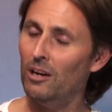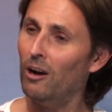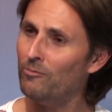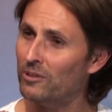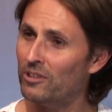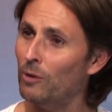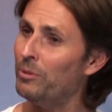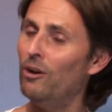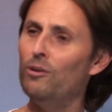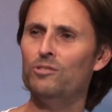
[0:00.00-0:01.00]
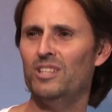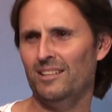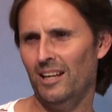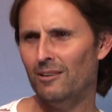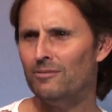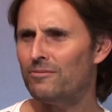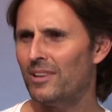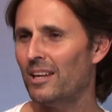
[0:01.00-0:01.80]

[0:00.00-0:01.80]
often opposing love,